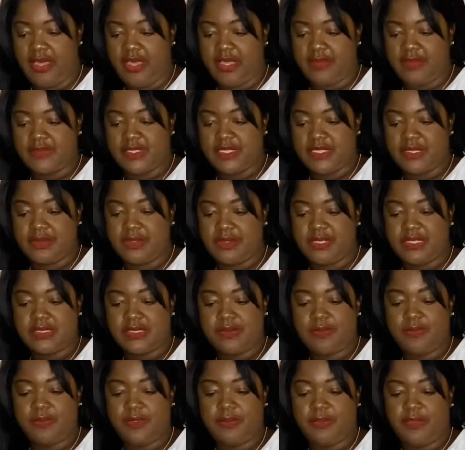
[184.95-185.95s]
So this will
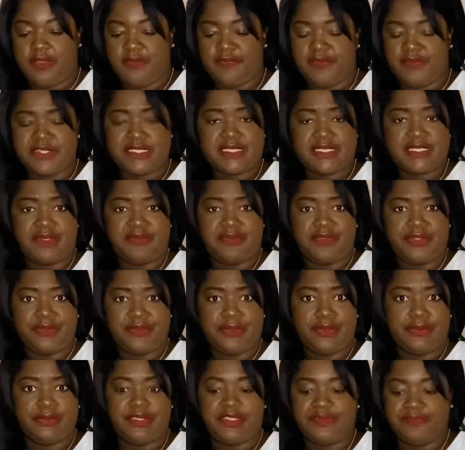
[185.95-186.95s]
be my first time doing
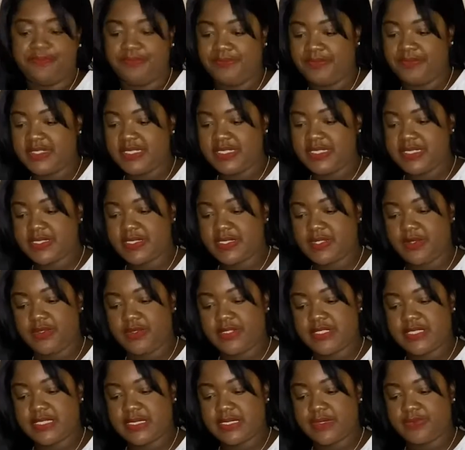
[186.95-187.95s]
one. So
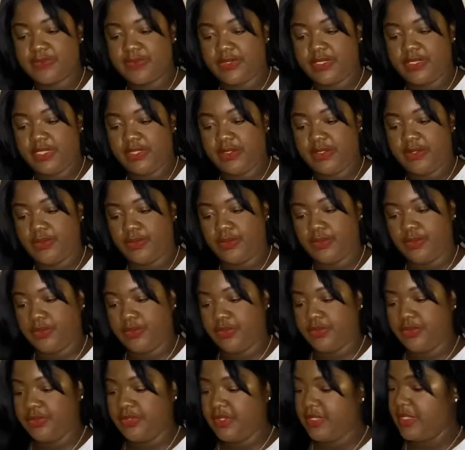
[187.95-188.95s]
this is really
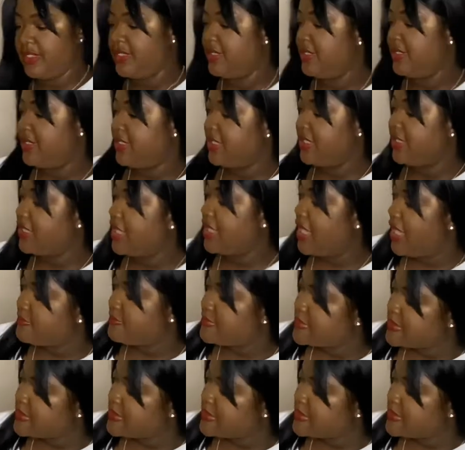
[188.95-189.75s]
cool. It comes